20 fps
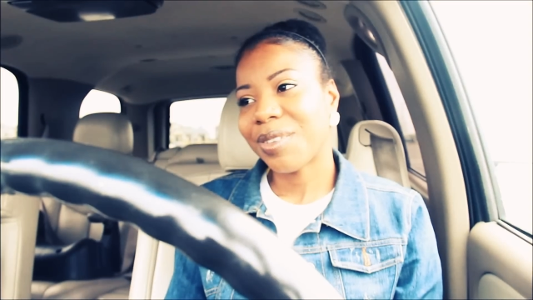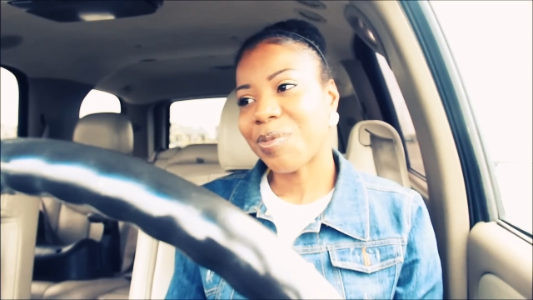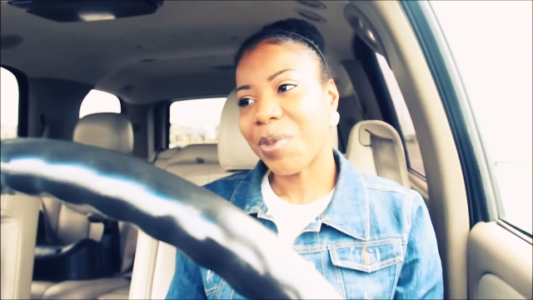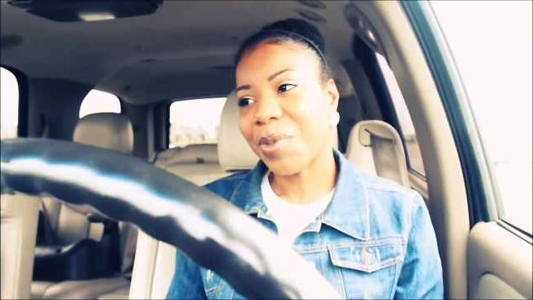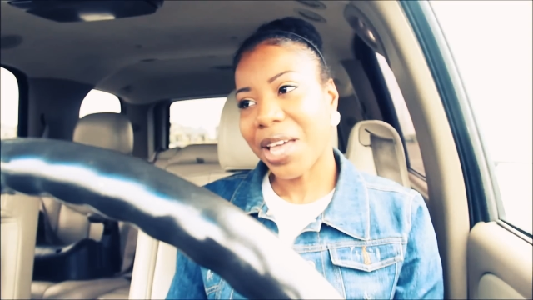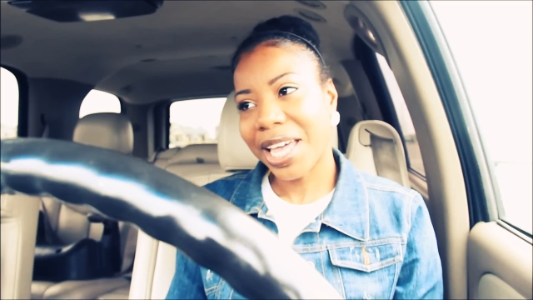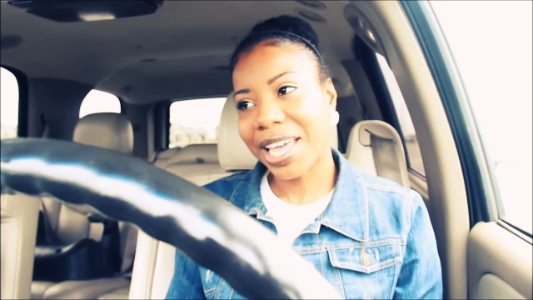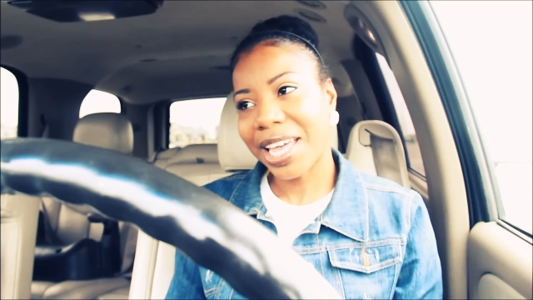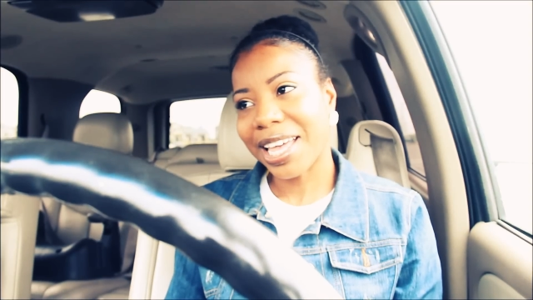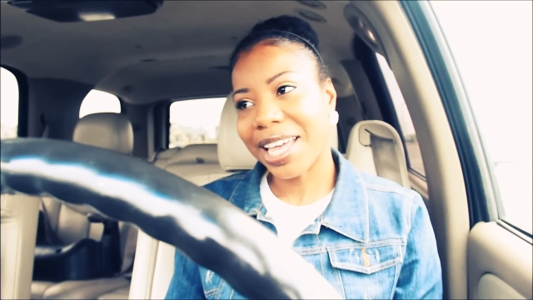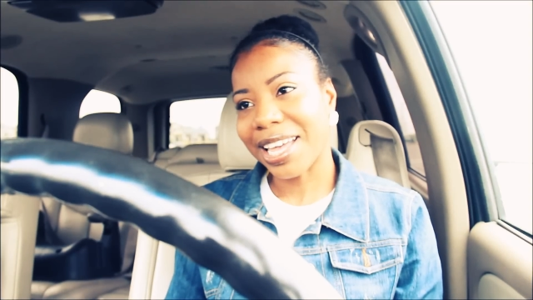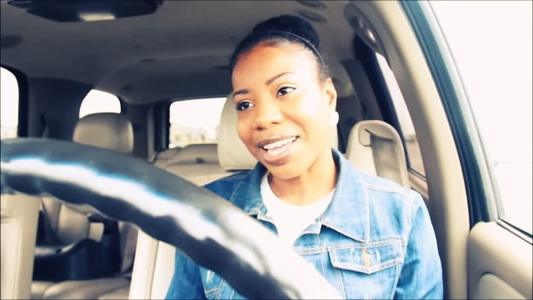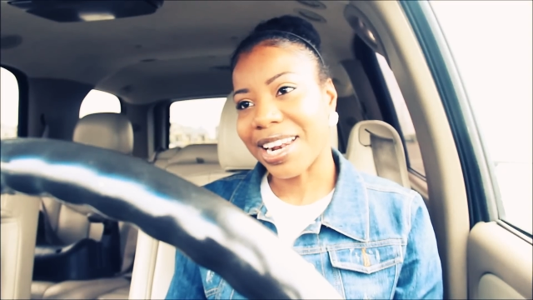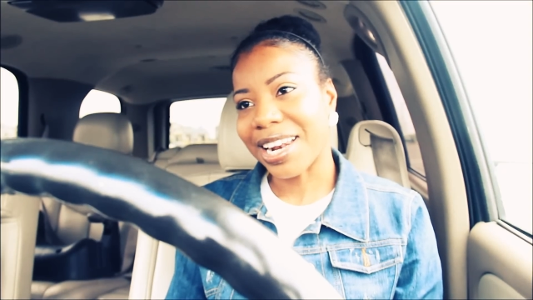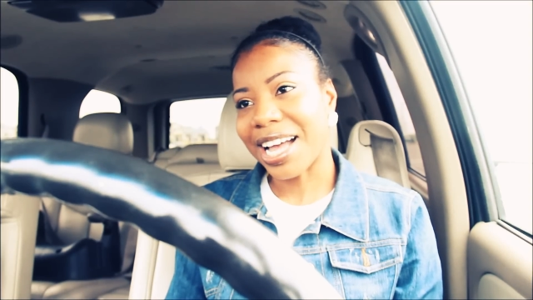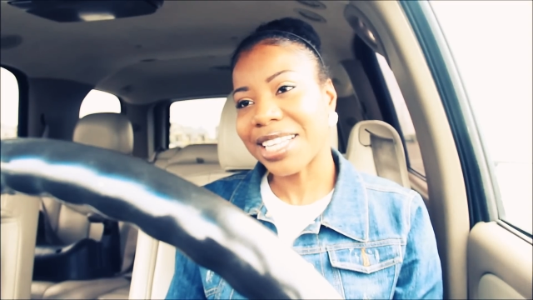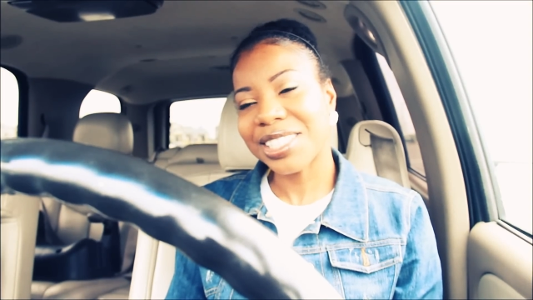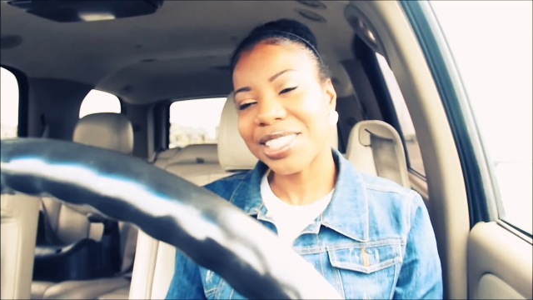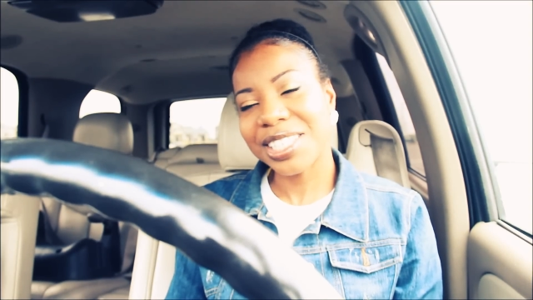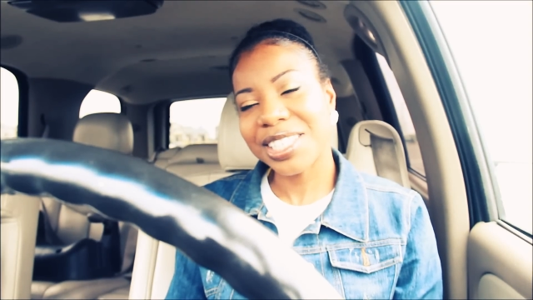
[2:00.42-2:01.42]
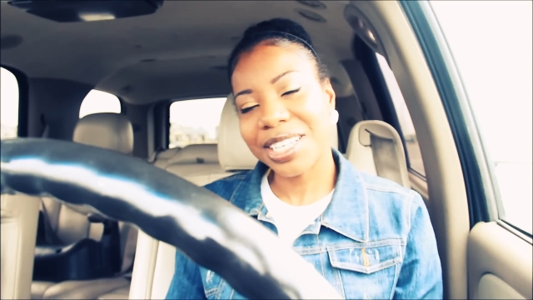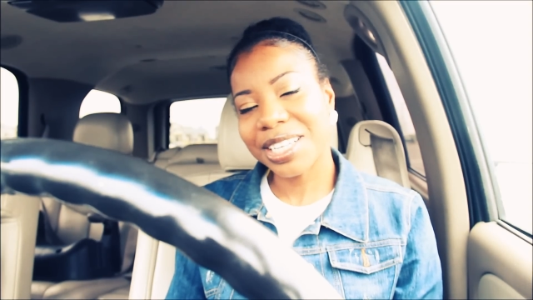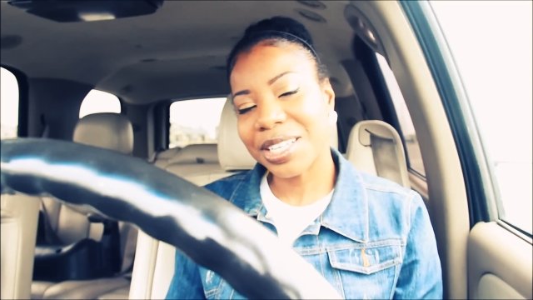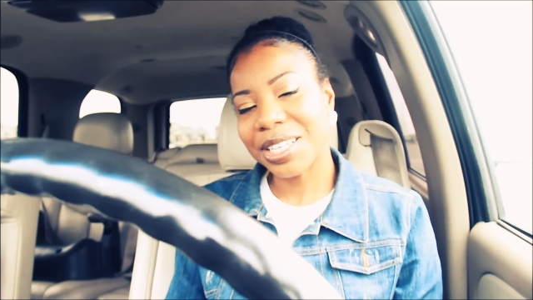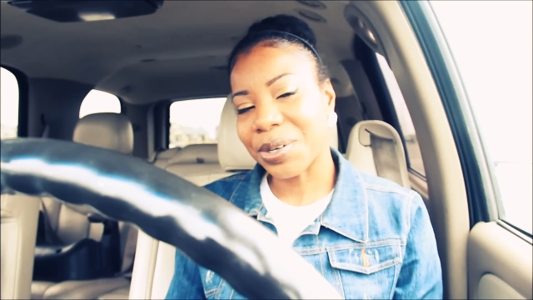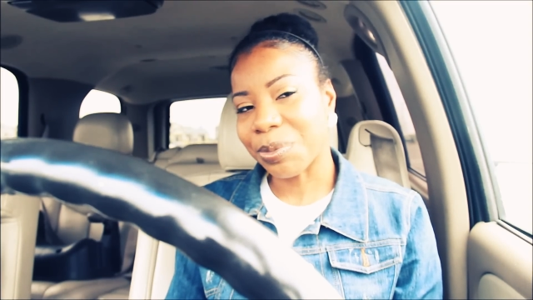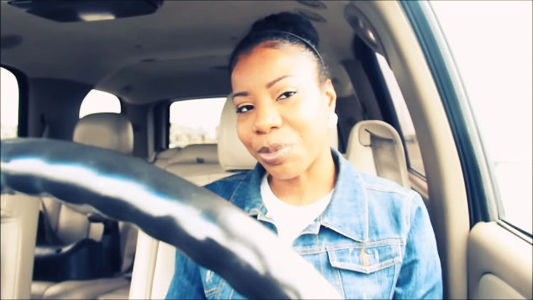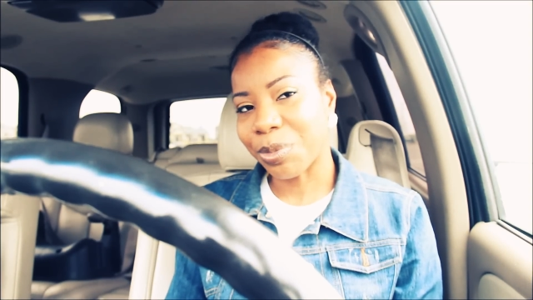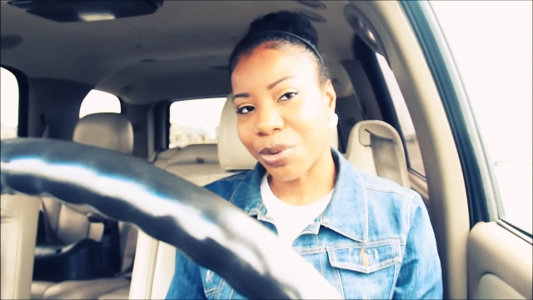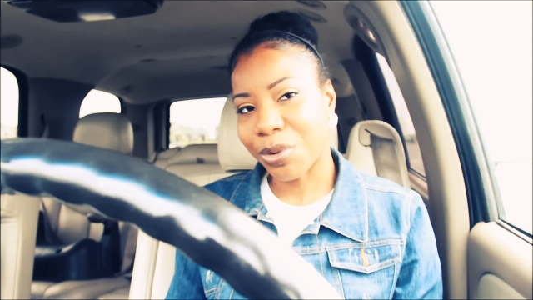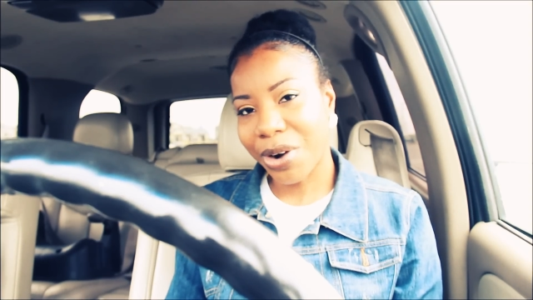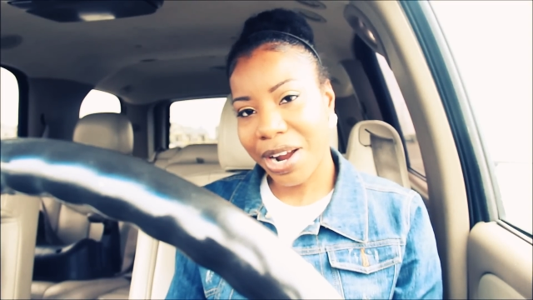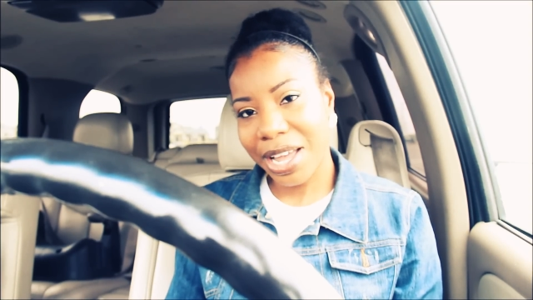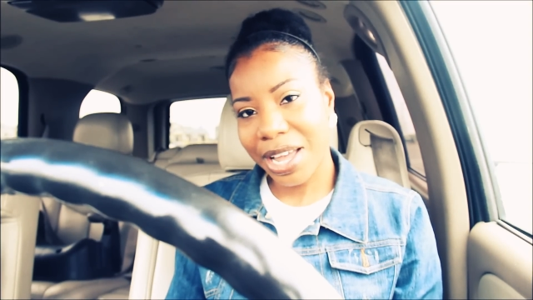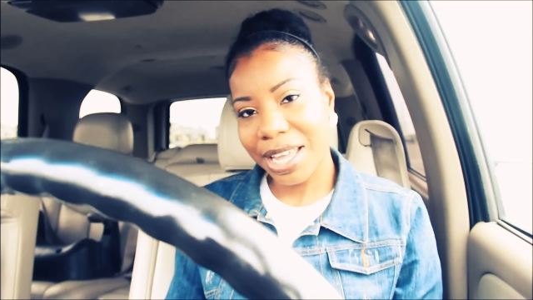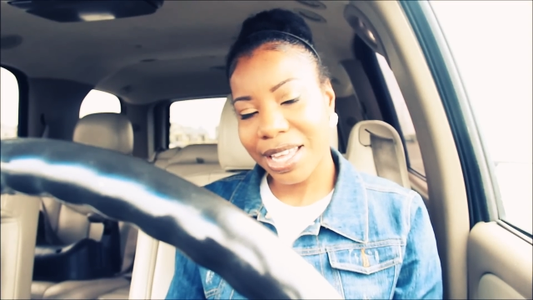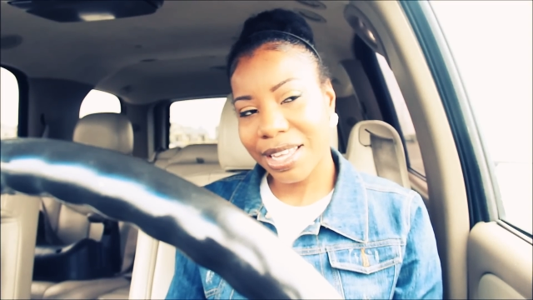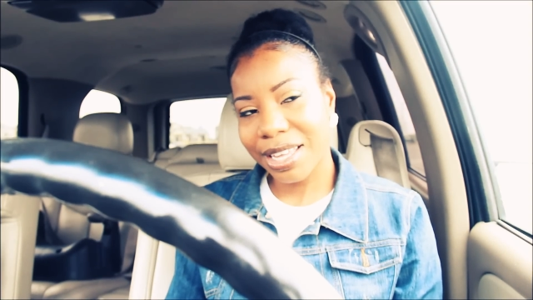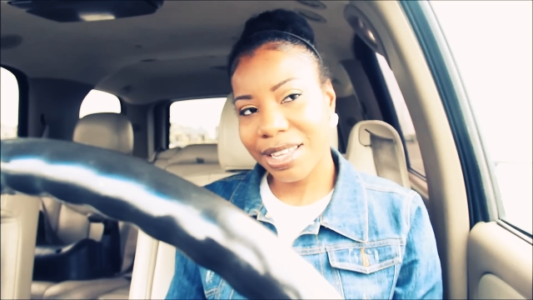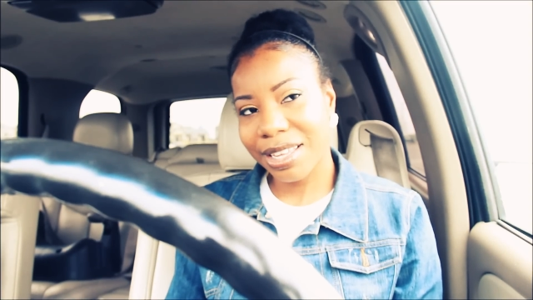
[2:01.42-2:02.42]
Man, I took a little
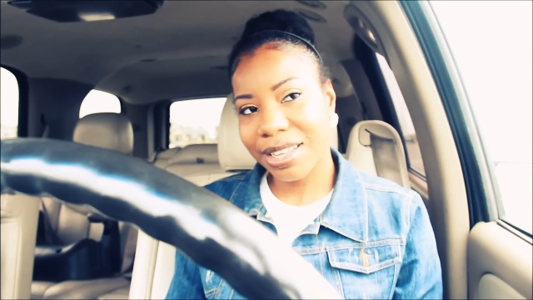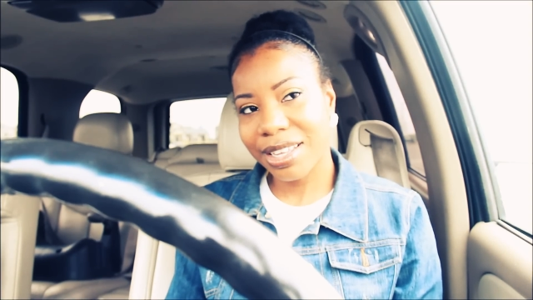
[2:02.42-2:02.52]
break